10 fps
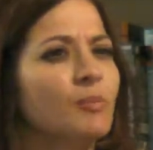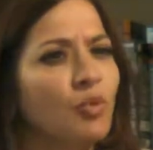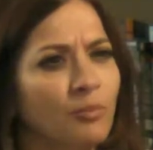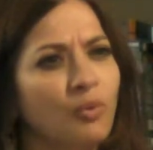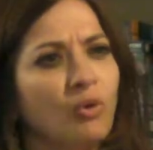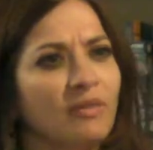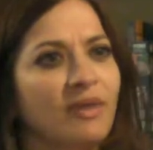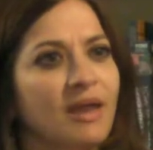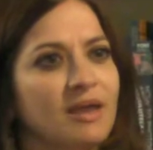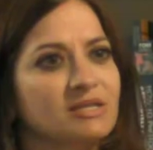more
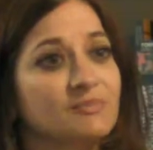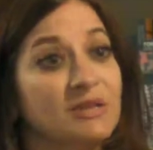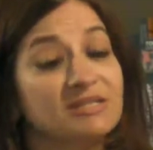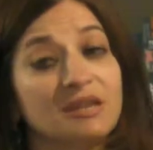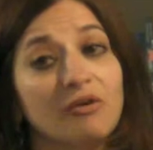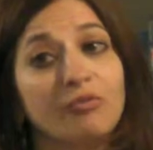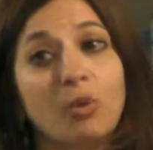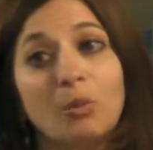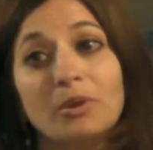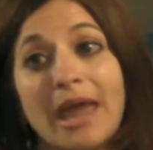importantly, I asked myself,
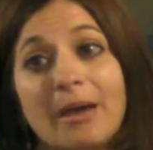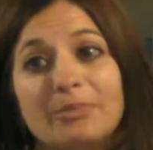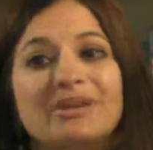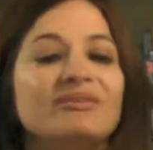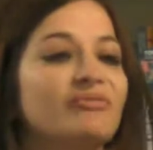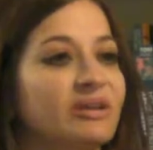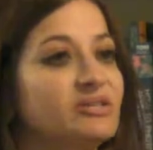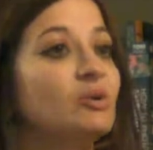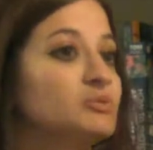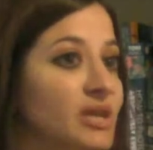what would happen if I
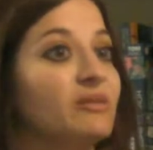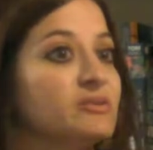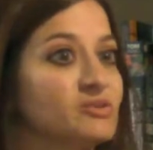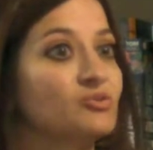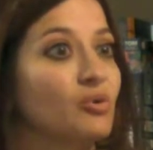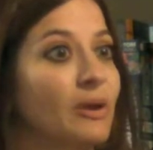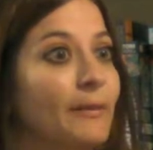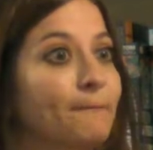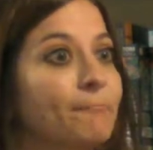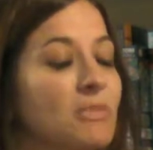don't tell this story?
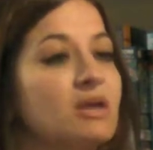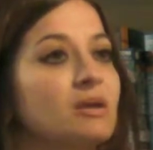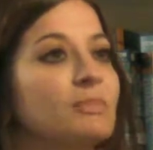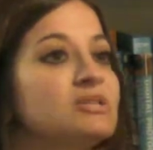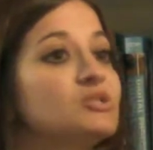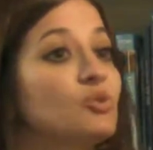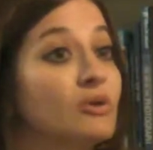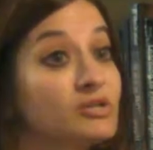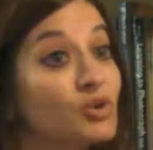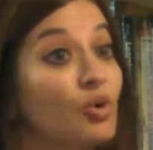My
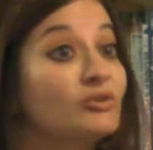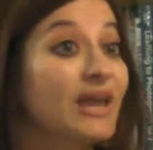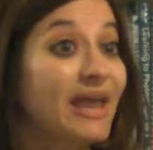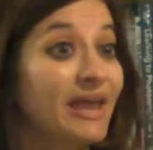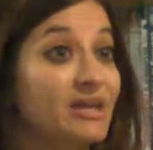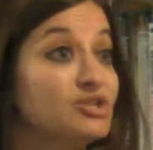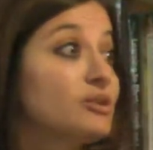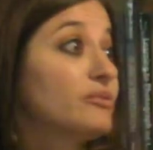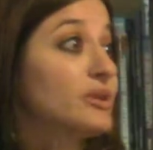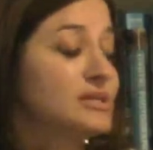story is called Age
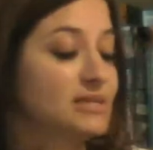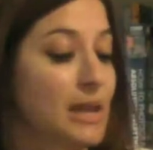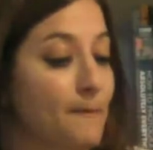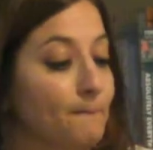of Consent.